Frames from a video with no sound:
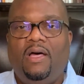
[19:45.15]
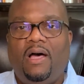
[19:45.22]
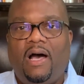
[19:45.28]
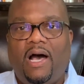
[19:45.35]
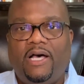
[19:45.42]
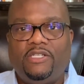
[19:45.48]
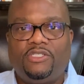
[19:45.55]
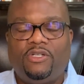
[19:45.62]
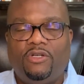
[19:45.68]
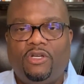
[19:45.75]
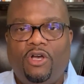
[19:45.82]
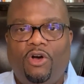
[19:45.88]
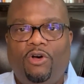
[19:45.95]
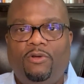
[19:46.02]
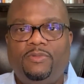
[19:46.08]
Oscar
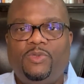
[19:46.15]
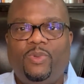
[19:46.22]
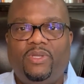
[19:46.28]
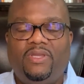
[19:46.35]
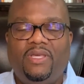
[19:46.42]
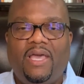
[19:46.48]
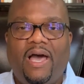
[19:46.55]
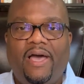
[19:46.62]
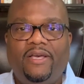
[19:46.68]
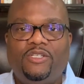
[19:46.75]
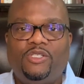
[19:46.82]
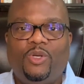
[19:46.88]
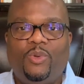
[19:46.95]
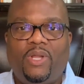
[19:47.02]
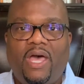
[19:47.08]
Combs with the
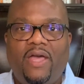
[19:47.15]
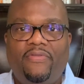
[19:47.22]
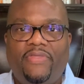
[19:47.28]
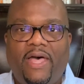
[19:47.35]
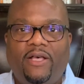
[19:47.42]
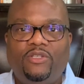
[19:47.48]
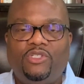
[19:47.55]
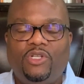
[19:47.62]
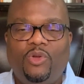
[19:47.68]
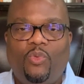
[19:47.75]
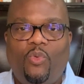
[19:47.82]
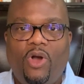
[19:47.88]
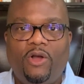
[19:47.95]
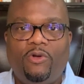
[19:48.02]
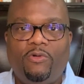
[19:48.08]
ISO
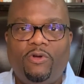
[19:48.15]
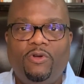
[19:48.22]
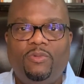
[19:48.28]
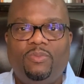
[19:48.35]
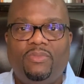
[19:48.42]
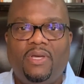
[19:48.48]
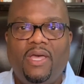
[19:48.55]
9001 group,